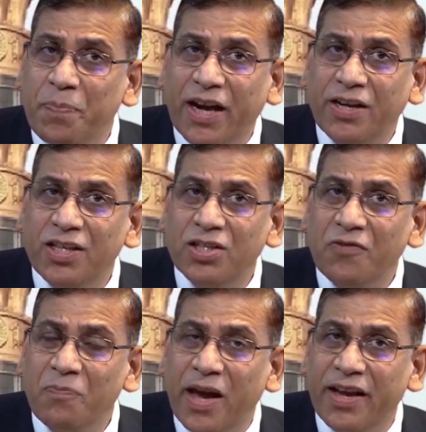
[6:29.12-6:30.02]
practice
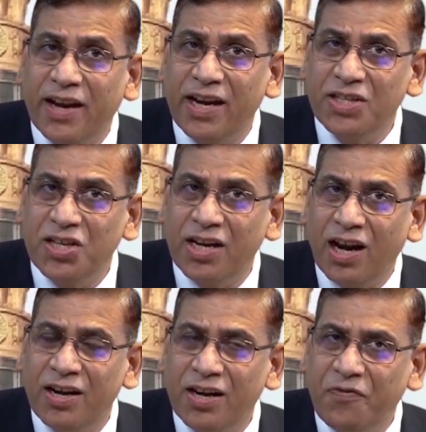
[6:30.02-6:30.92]
of my religion
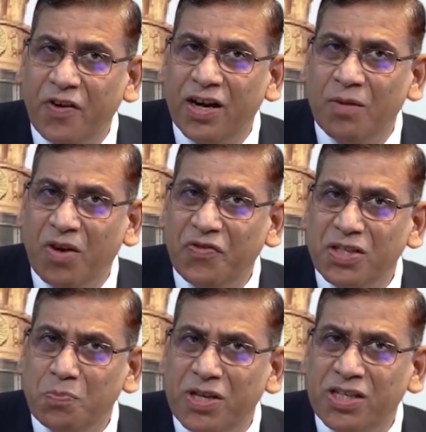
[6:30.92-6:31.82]
under freedom of
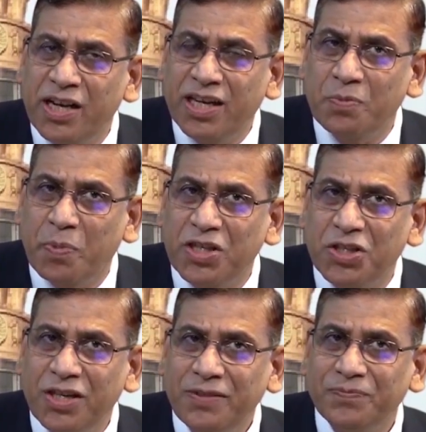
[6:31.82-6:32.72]
speech and
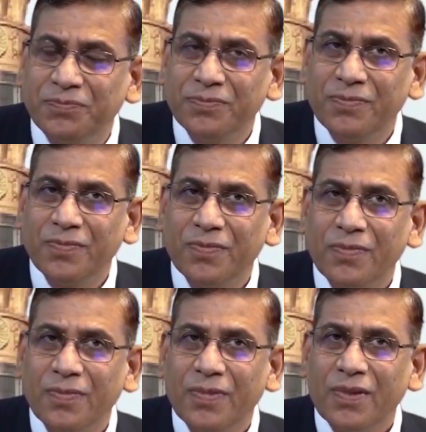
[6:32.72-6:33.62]
expression?
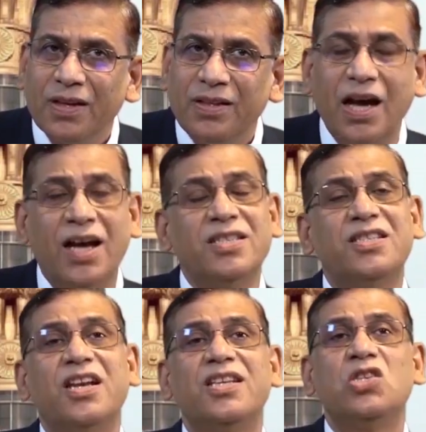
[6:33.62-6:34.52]
The
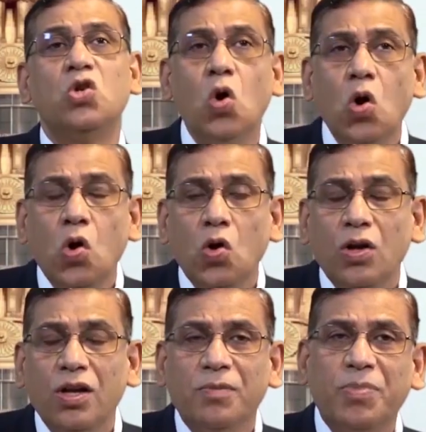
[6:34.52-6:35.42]
answer is
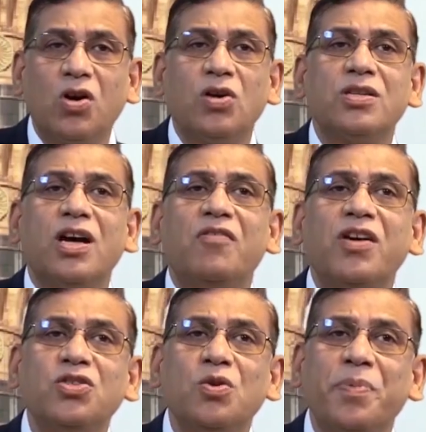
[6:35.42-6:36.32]
no, because
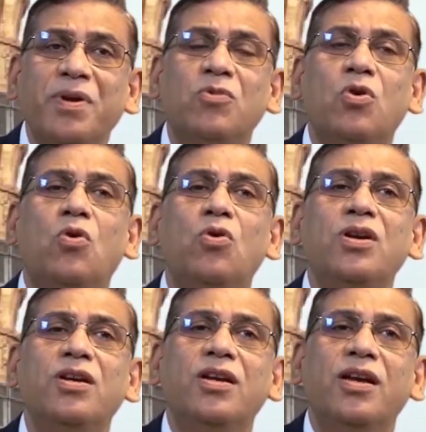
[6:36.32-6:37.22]
our Supreme
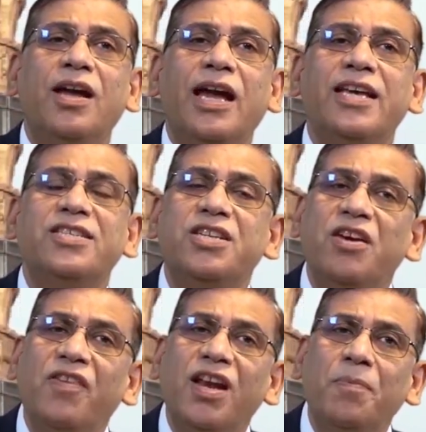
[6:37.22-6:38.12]
Court has
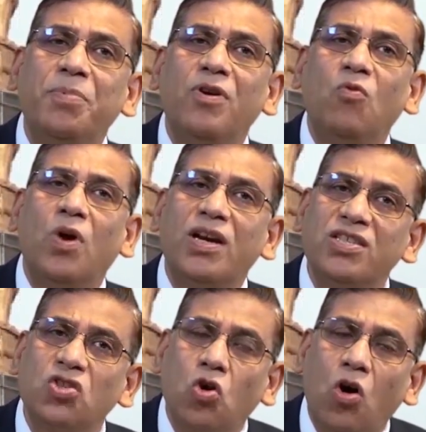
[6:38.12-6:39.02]
developed what
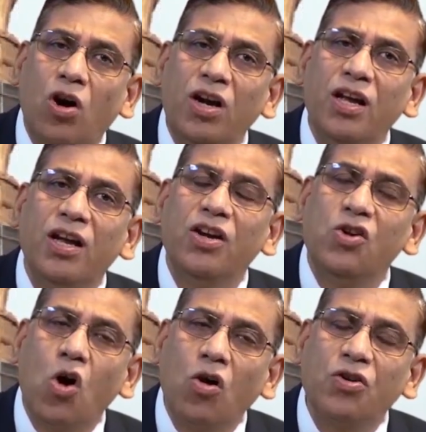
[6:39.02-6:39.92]
is called
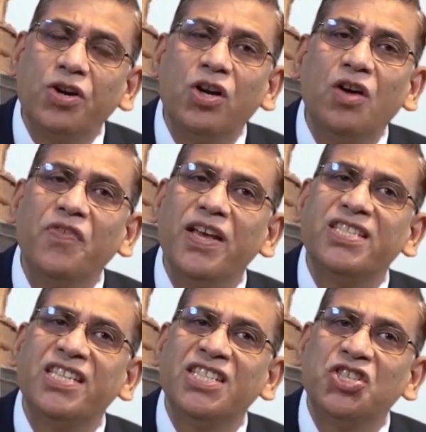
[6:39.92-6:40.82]
doctrine of
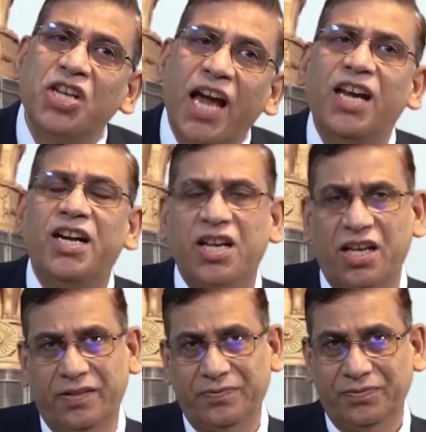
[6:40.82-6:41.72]
essentiality,